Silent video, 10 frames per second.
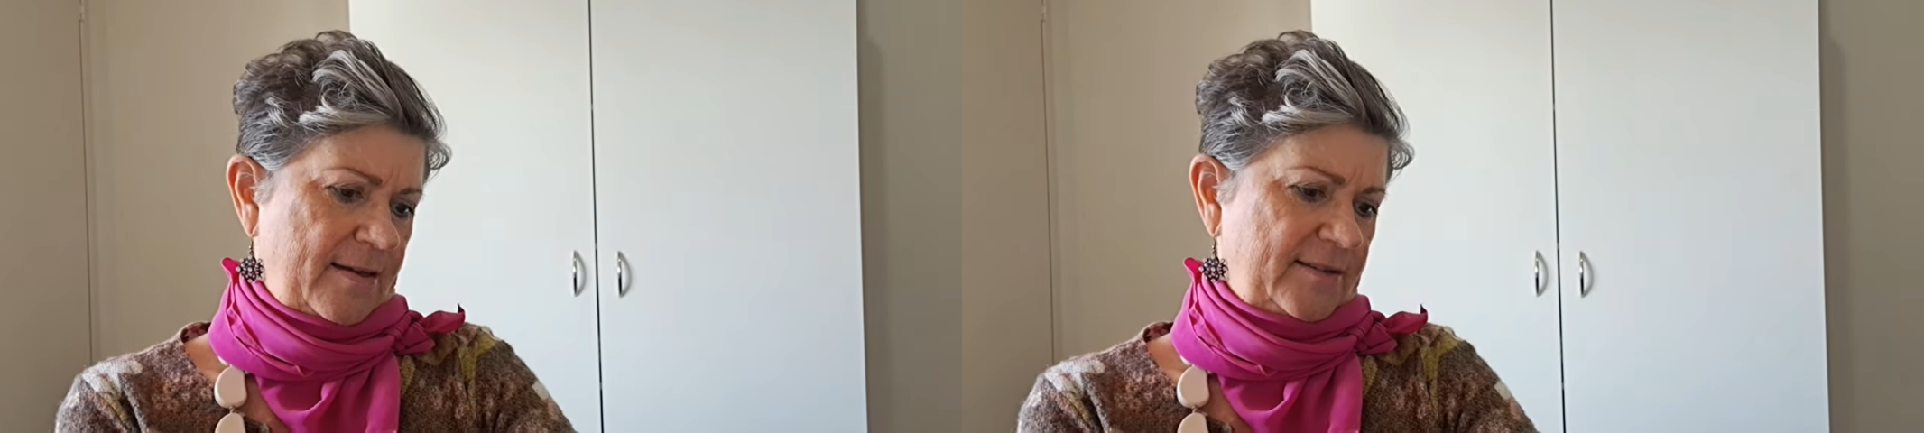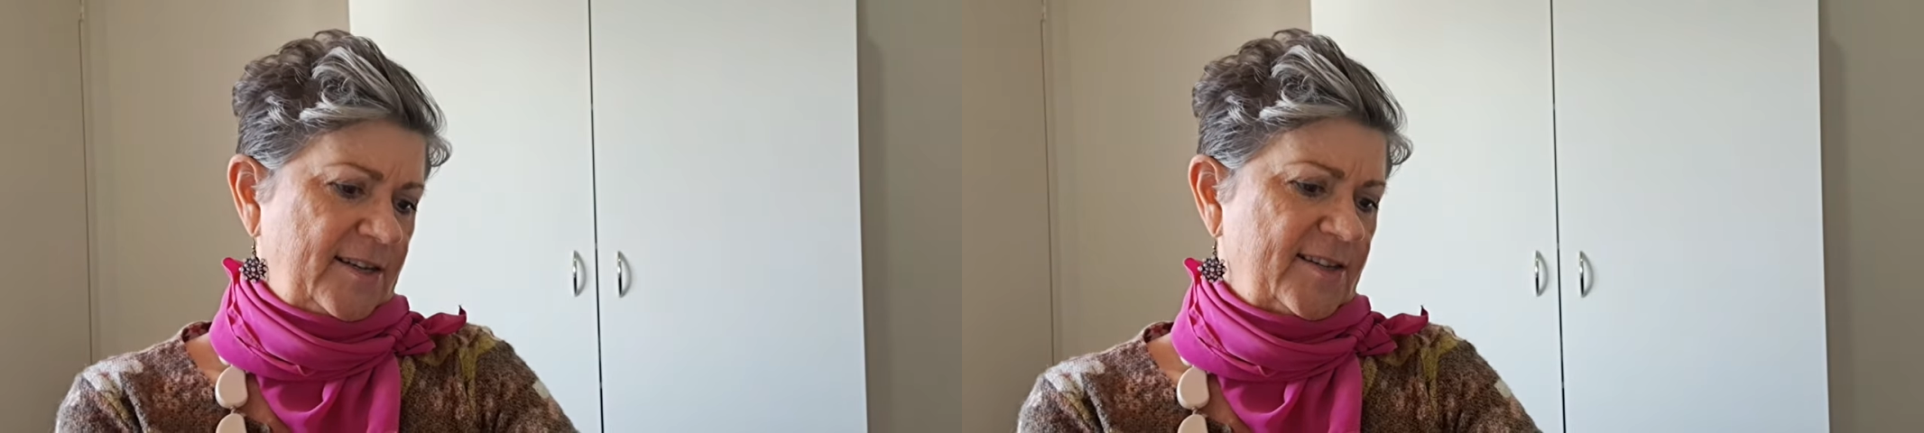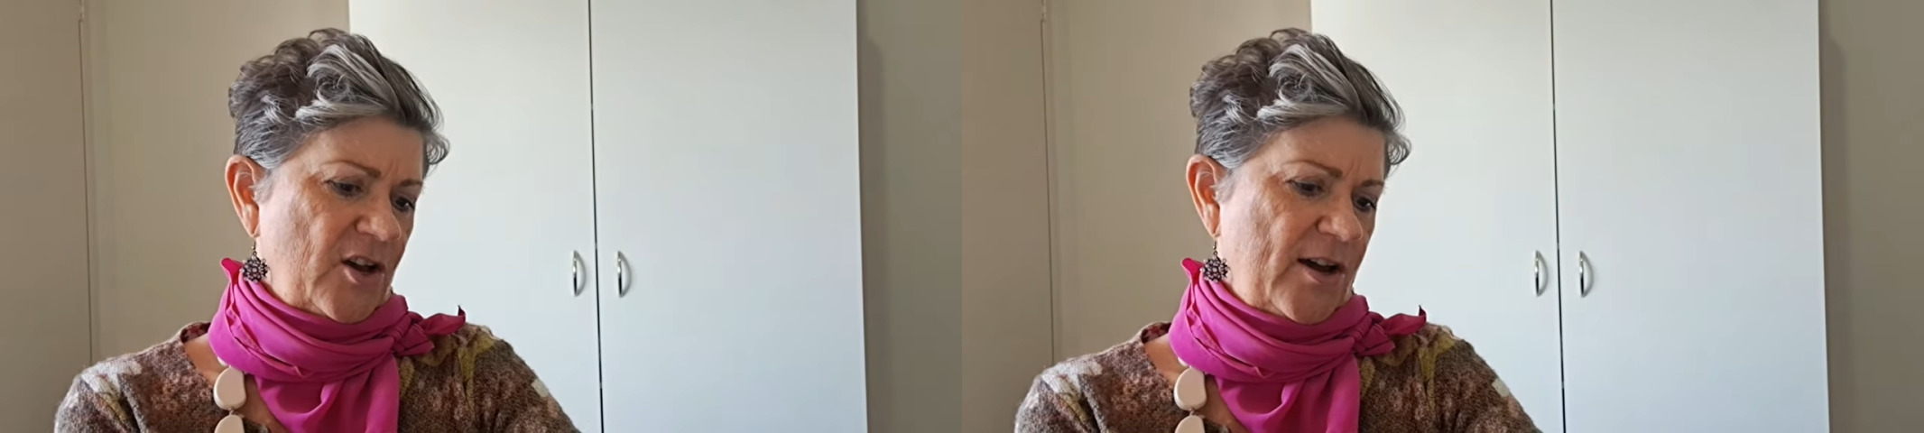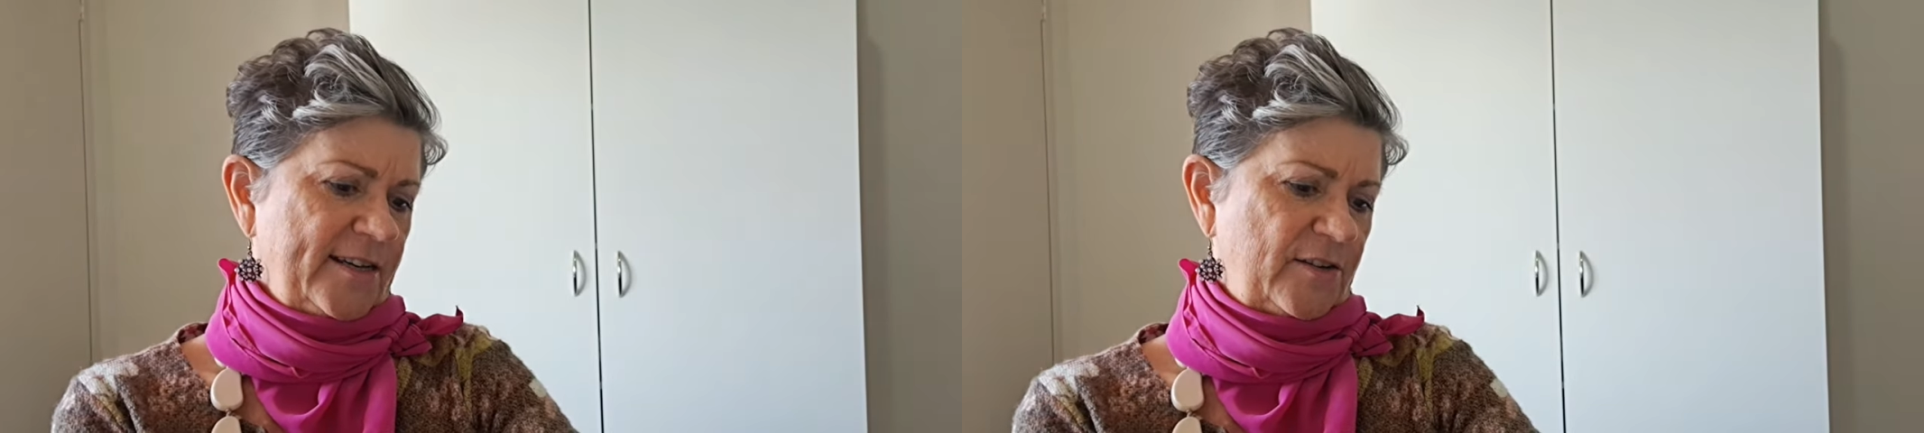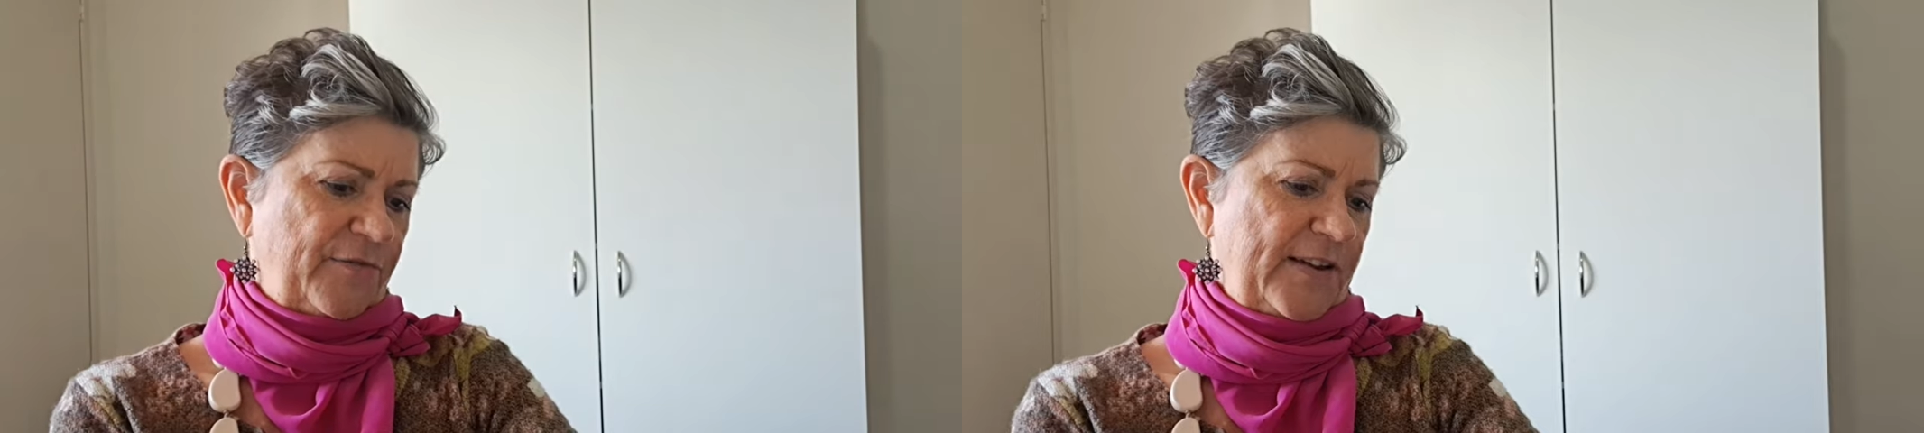
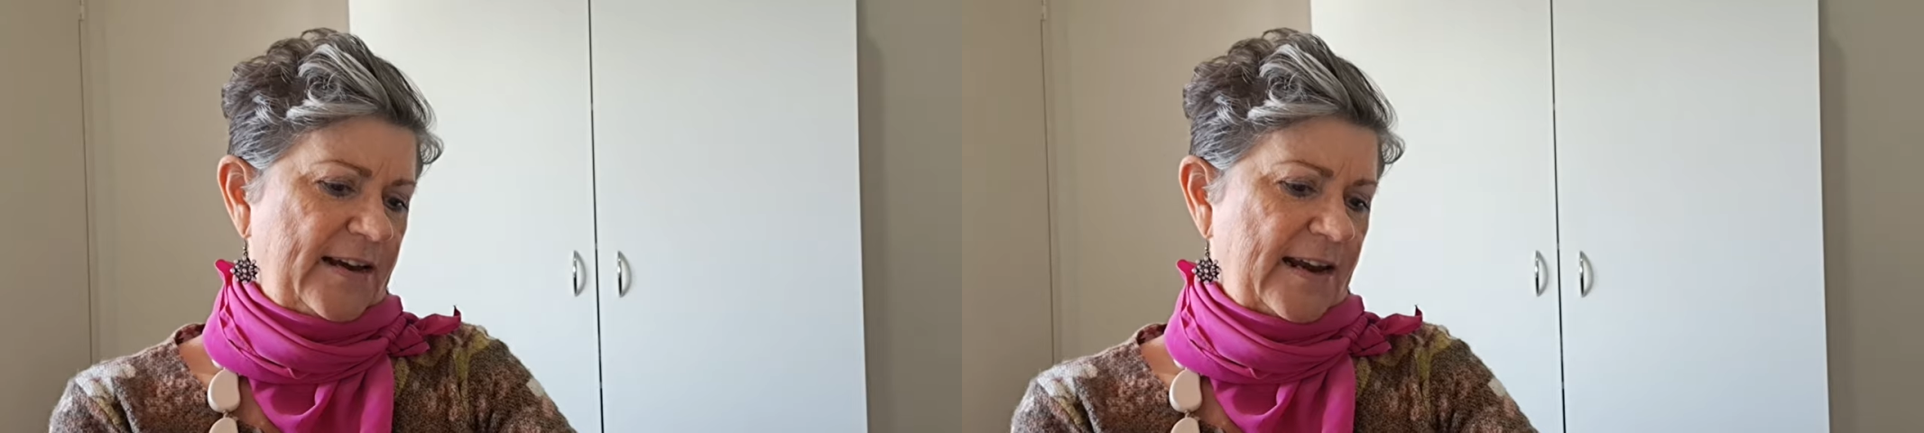Designed to fit